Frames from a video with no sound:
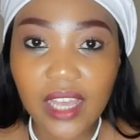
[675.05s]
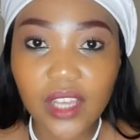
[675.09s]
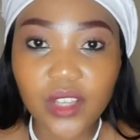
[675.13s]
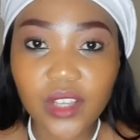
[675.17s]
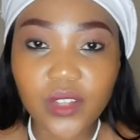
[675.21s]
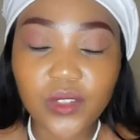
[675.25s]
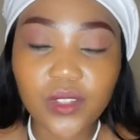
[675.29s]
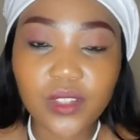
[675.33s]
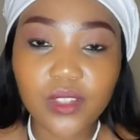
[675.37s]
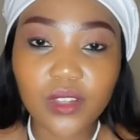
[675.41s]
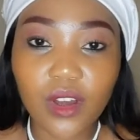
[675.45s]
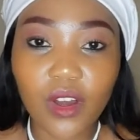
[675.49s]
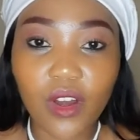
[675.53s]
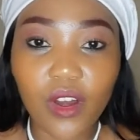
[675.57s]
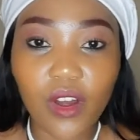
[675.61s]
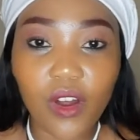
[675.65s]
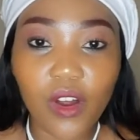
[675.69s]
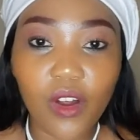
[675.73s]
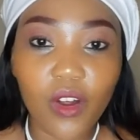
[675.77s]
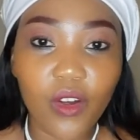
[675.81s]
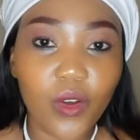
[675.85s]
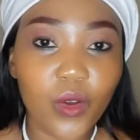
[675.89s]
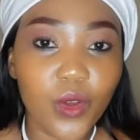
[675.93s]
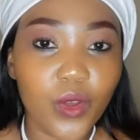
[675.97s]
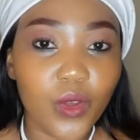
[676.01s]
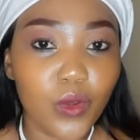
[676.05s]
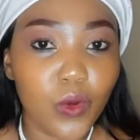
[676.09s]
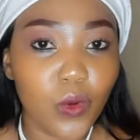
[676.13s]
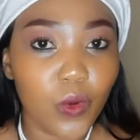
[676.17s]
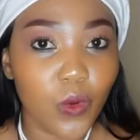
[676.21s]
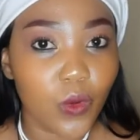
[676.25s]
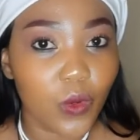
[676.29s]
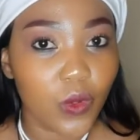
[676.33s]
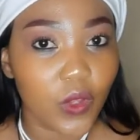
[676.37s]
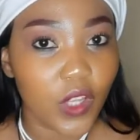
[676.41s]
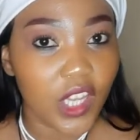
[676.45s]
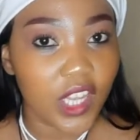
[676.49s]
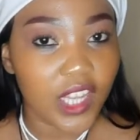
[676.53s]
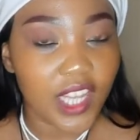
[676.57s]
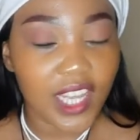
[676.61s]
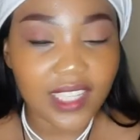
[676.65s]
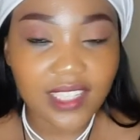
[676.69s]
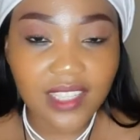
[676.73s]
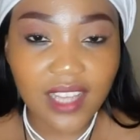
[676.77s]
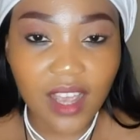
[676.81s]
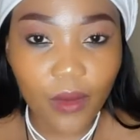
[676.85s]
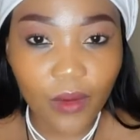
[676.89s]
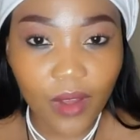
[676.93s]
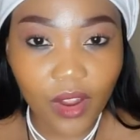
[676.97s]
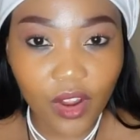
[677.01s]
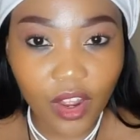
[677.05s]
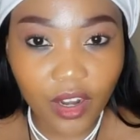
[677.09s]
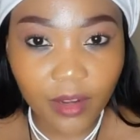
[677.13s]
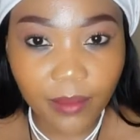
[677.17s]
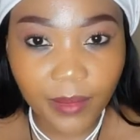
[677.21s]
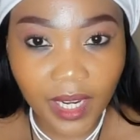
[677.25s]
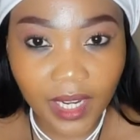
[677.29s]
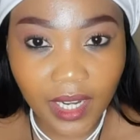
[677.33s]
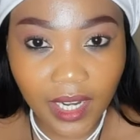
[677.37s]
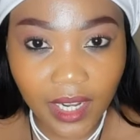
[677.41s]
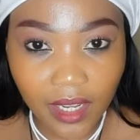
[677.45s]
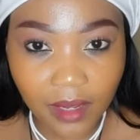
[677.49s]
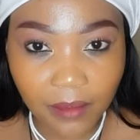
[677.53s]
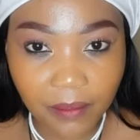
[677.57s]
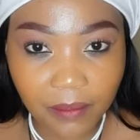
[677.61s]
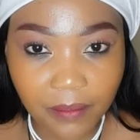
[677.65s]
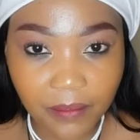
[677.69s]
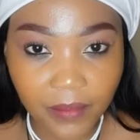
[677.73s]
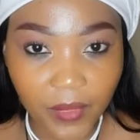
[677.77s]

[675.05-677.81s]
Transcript: So that's how I got my name.